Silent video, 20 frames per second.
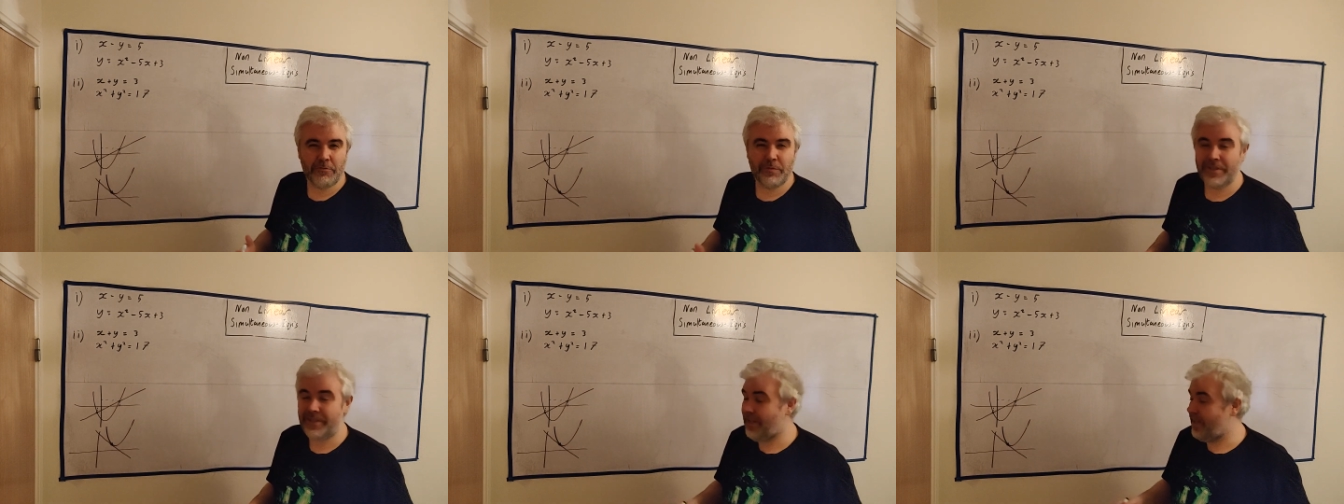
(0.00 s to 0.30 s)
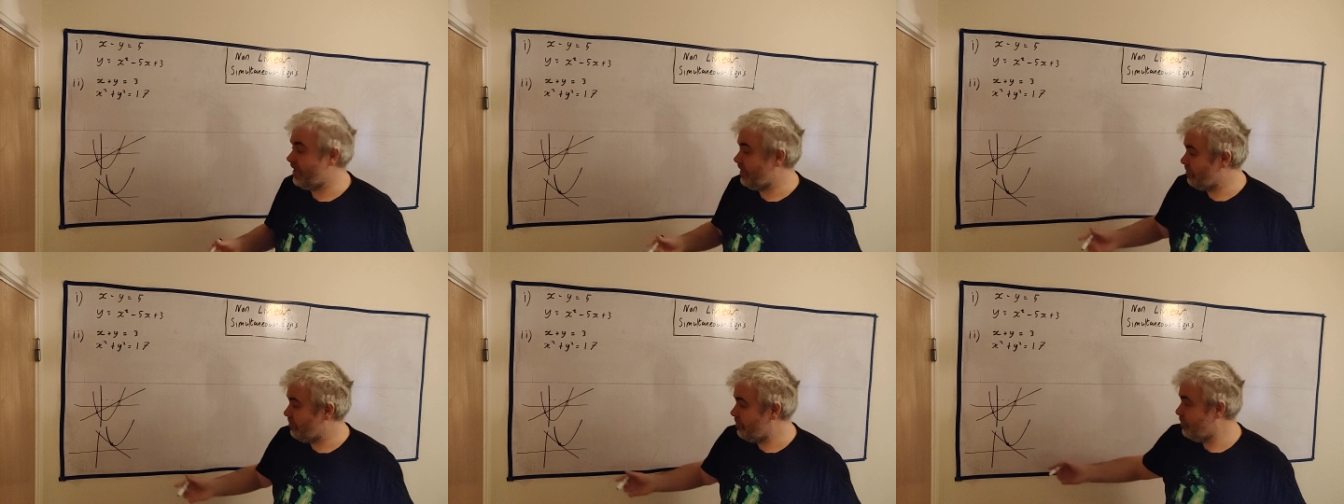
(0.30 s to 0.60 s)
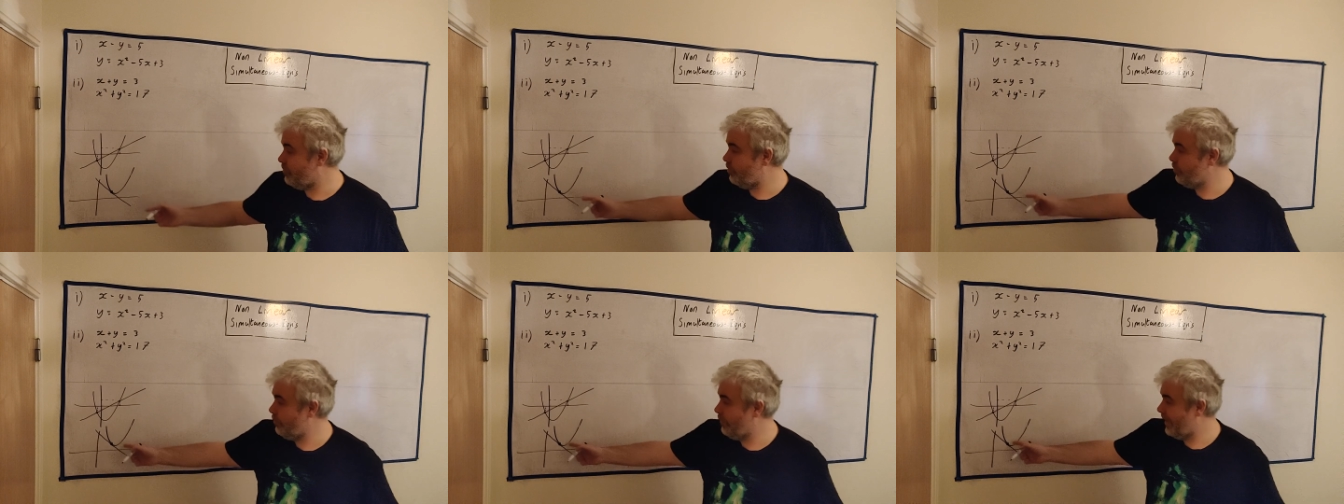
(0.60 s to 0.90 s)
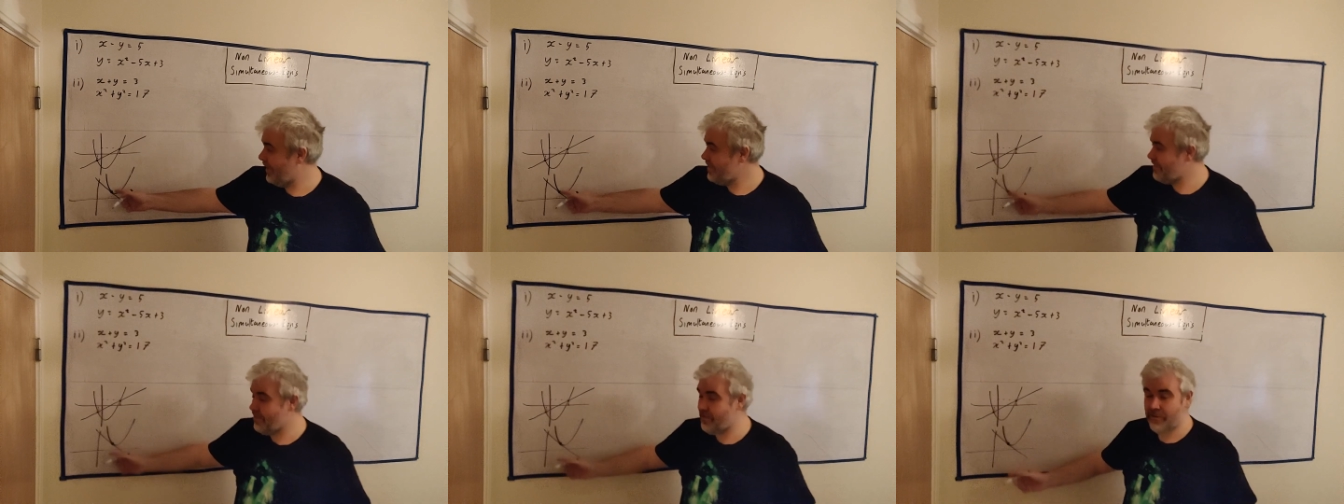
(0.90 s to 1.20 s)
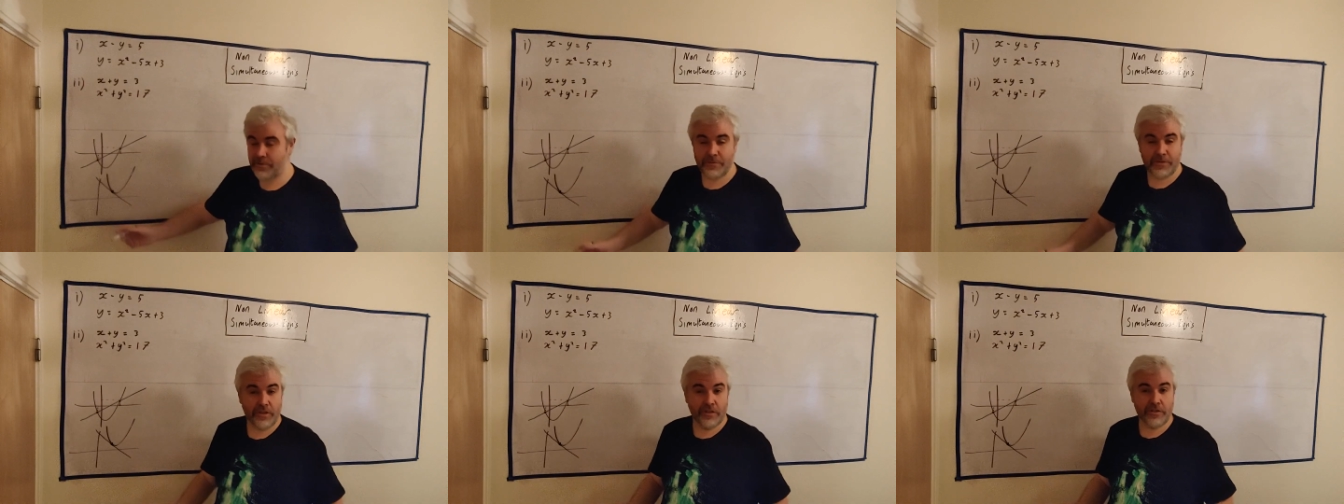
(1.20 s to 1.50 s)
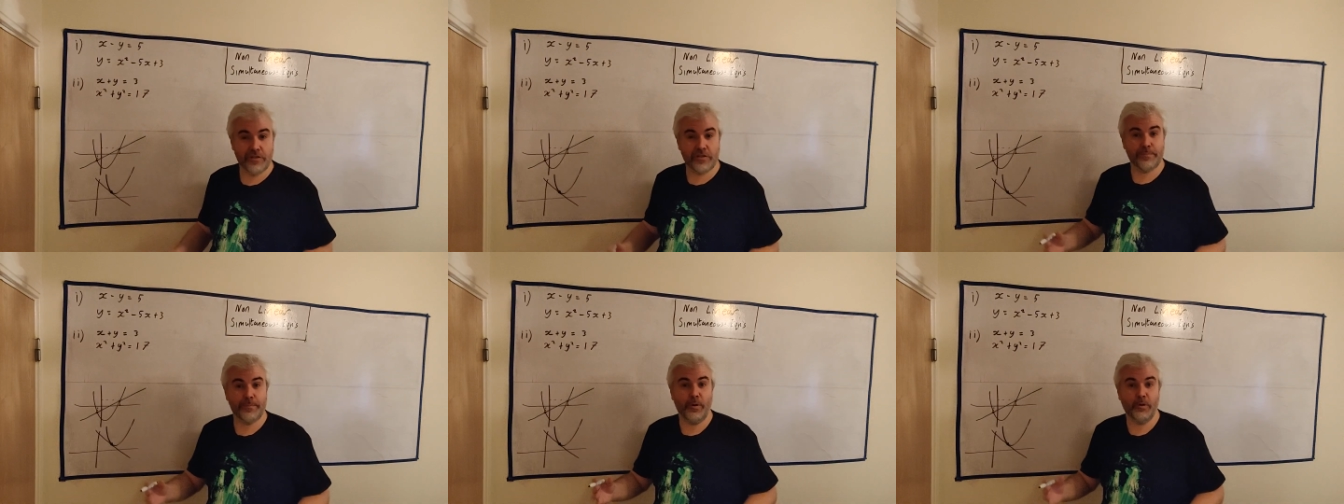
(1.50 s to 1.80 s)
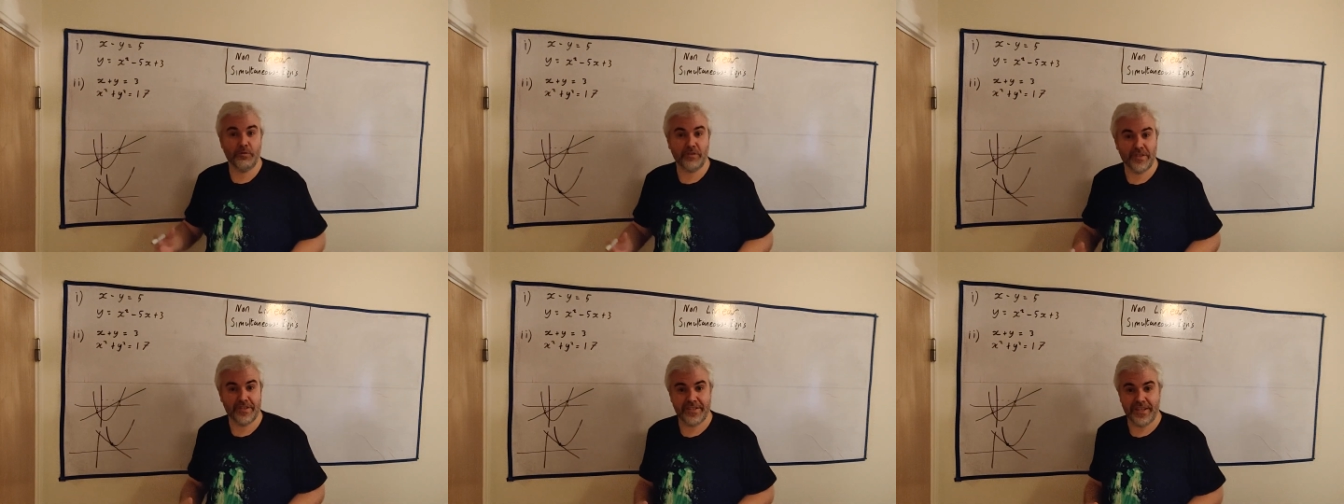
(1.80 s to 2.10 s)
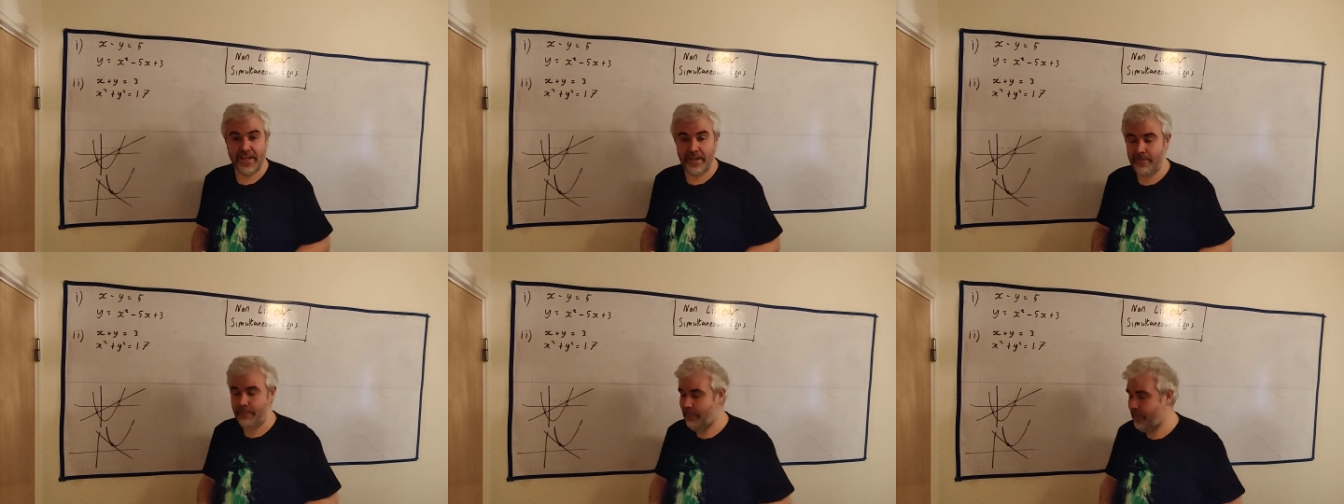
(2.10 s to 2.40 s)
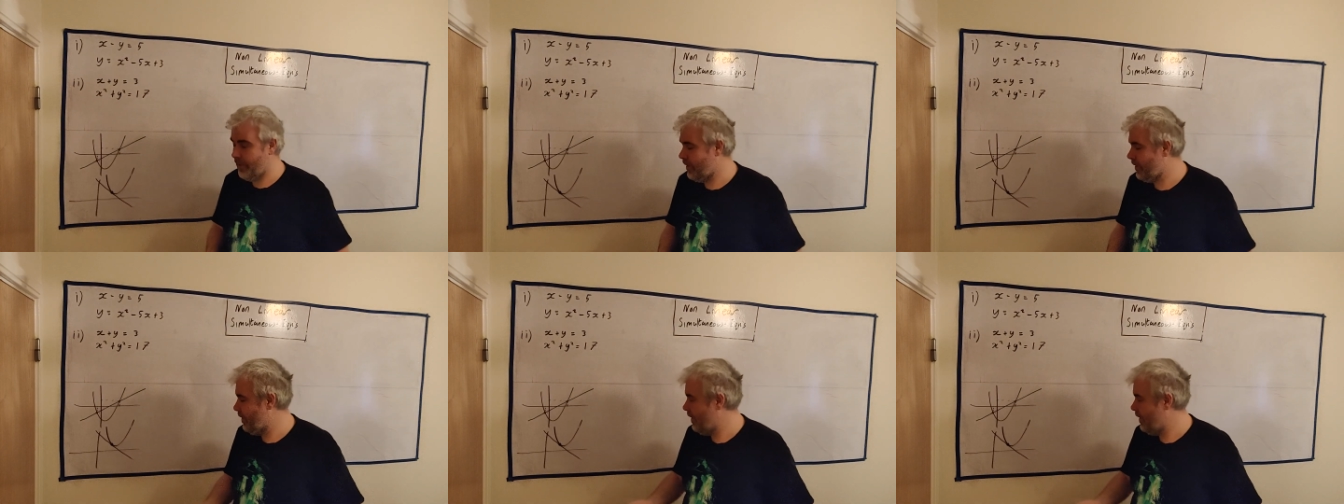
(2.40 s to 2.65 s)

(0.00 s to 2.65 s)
we say there's two answers, they're just both the same.